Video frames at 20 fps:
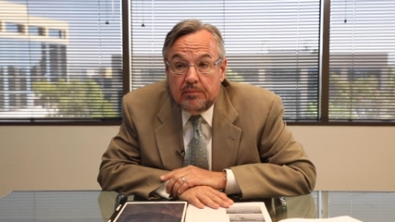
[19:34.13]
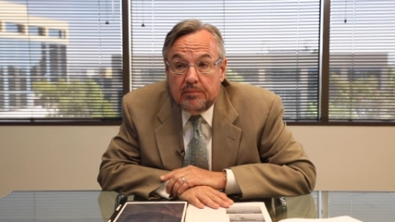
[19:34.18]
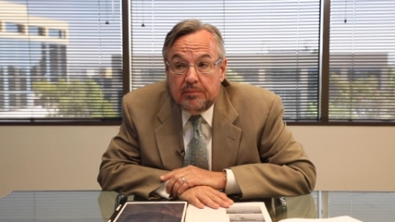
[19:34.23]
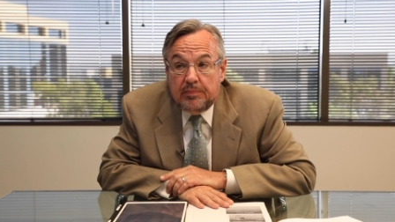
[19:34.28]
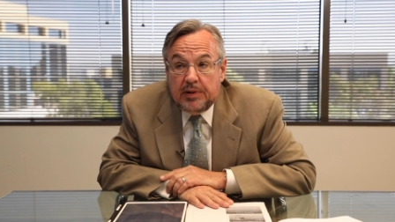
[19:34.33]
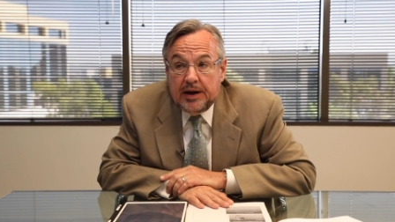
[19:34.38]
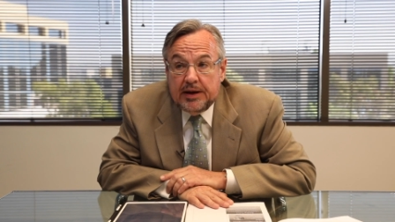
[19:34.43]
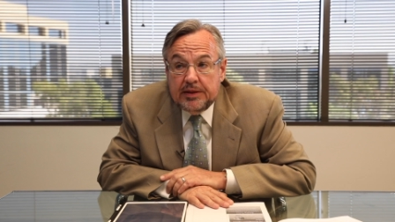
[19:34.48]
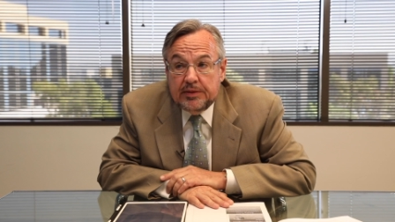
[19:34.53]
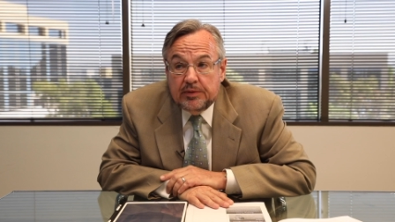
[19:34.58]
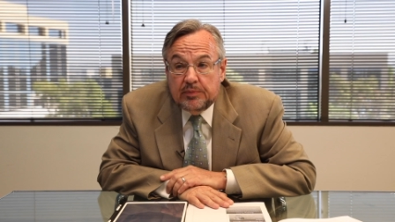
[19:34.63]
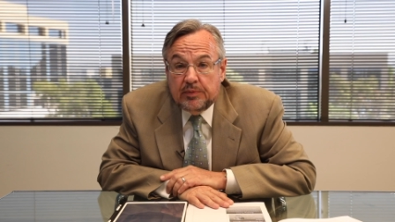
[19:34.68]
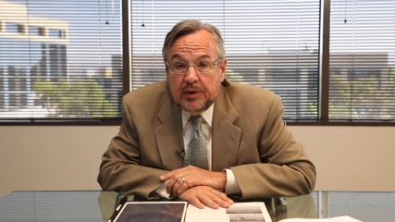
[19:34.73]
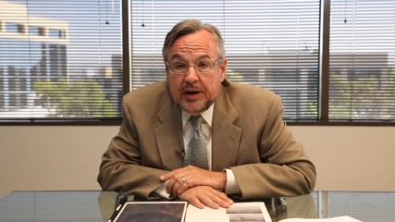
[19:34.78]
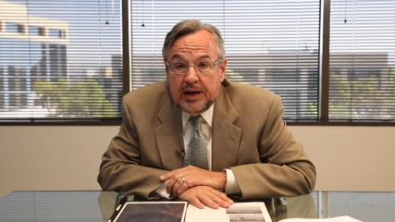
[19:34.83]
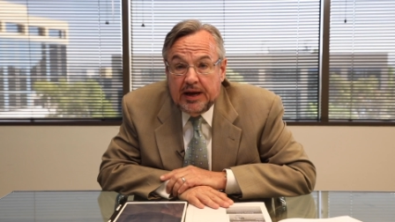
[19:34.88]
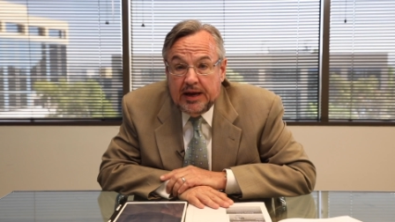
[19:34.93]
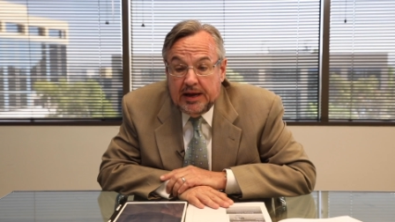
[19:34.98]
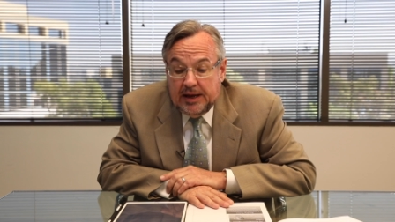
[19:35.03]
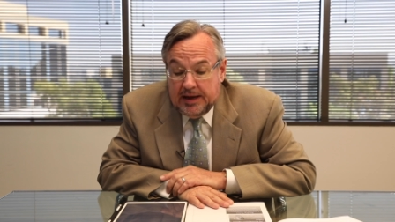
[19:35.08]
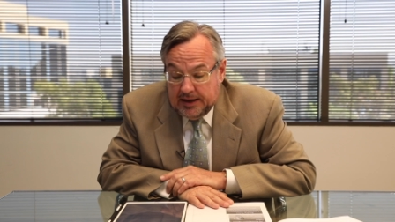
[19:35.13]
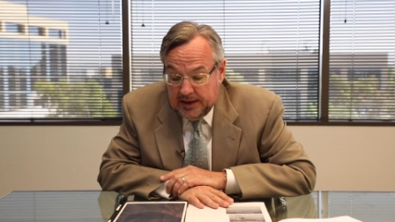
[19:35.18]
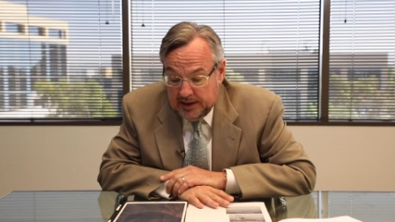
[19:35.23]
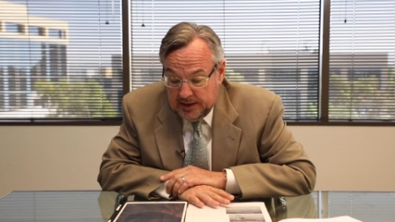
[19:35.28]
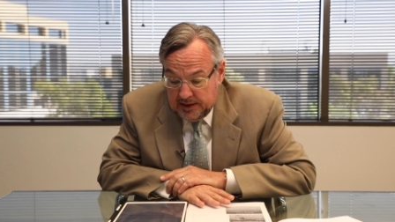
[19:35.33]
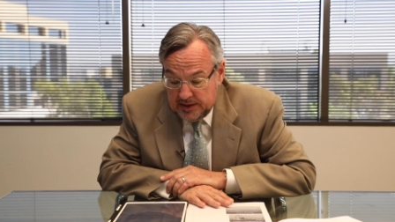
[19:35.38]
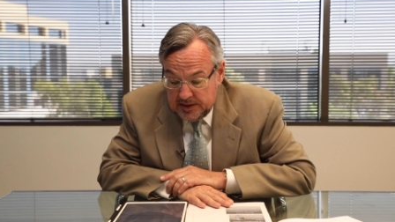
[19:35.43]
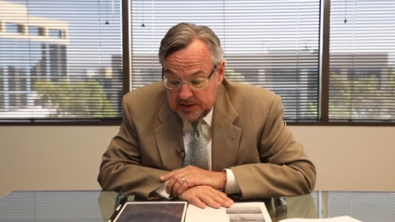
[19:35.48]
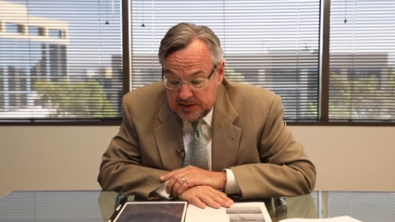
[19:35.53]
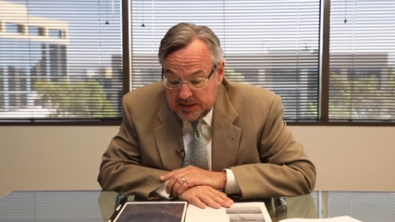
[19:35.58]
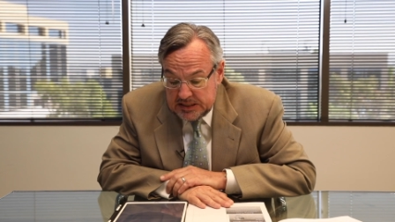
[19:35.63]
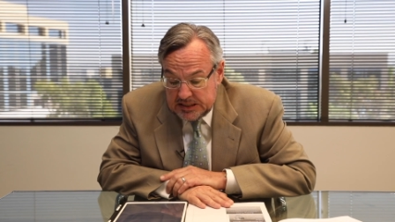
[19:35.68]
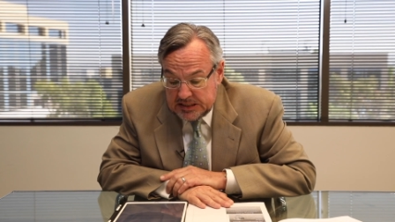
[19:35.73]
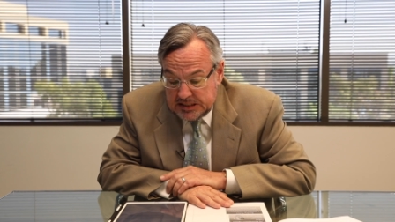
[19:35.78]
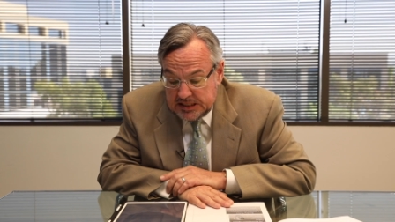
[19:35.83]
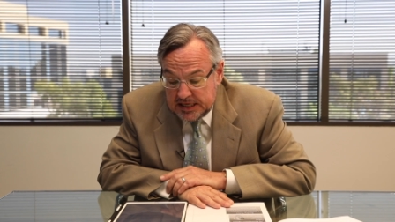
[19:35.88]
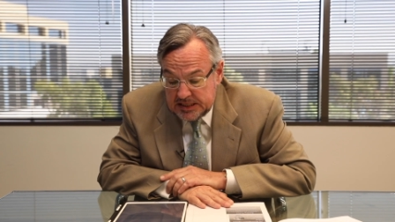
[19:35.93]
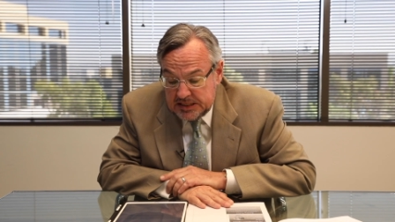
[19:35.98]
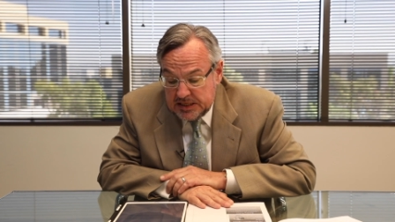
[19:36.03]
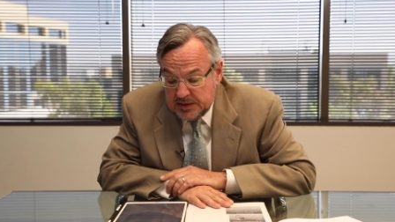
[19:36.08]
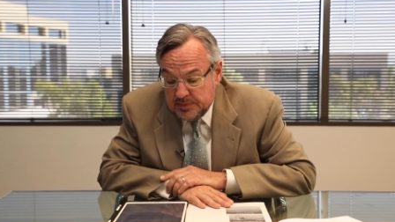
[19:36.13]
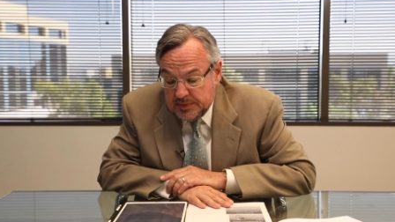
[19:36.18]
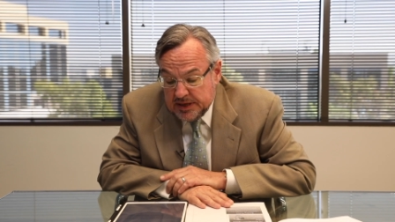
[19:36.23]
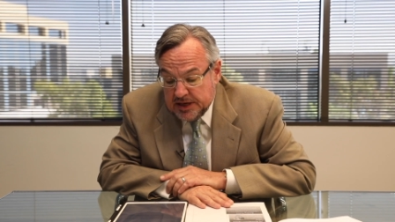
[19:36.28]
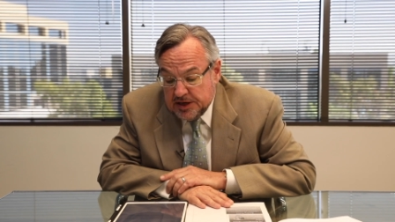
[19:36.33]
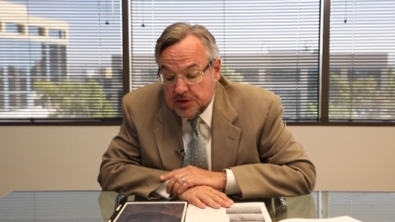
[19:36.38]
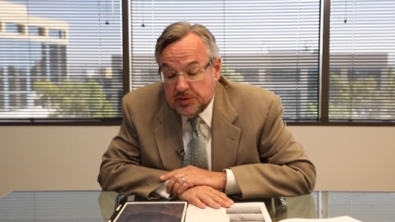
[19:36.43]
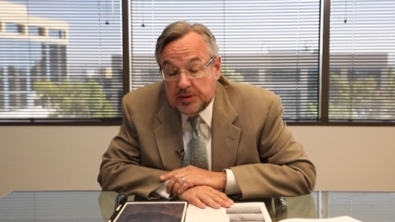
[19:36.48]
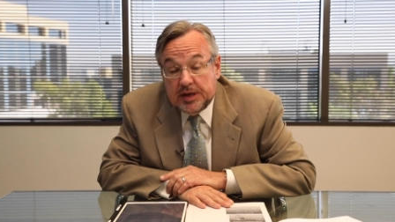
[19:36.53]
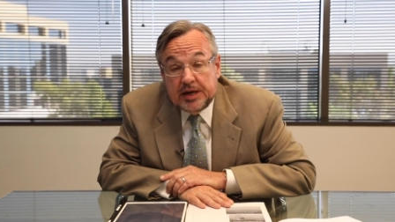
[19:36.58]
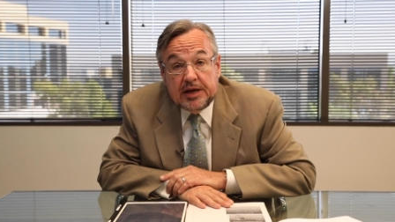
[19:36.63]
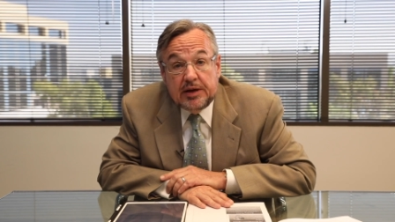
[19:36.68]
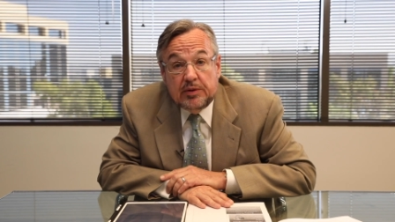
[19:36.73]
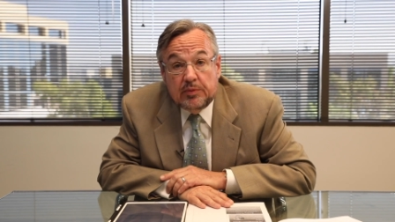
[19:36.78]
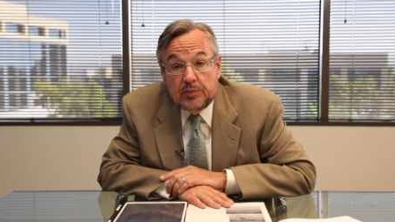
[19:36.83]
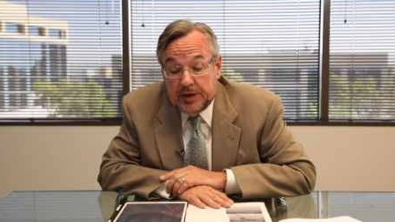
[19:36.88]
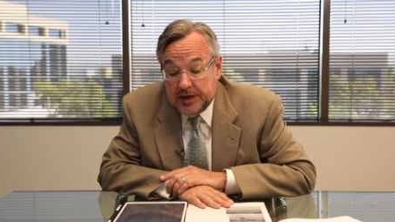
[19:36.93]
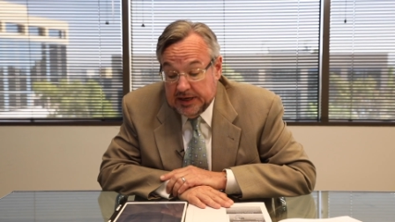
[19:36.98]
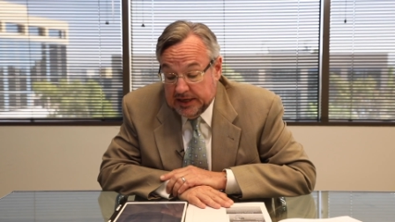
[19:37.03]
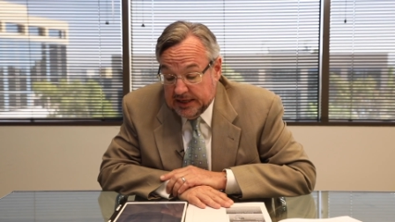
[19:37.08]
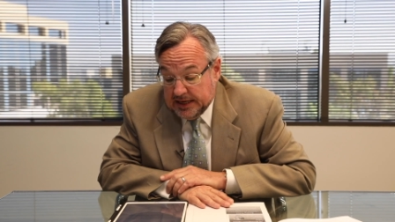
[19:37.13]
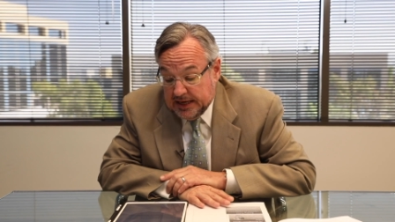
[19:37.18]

By the way, this doesn't mean you can't win a